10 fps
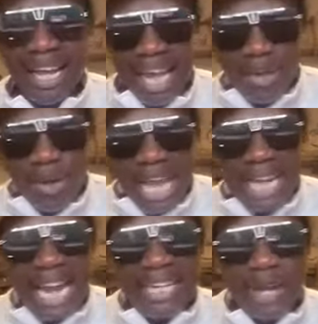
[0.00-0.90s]
and you hear
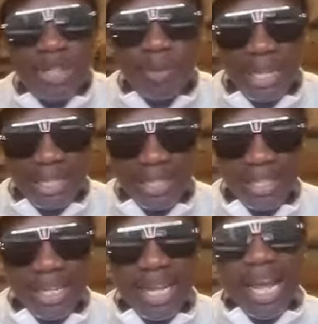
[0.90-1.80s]
the announcement.
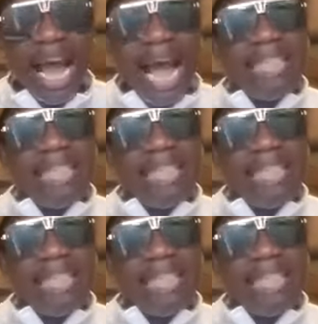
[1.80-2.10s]
I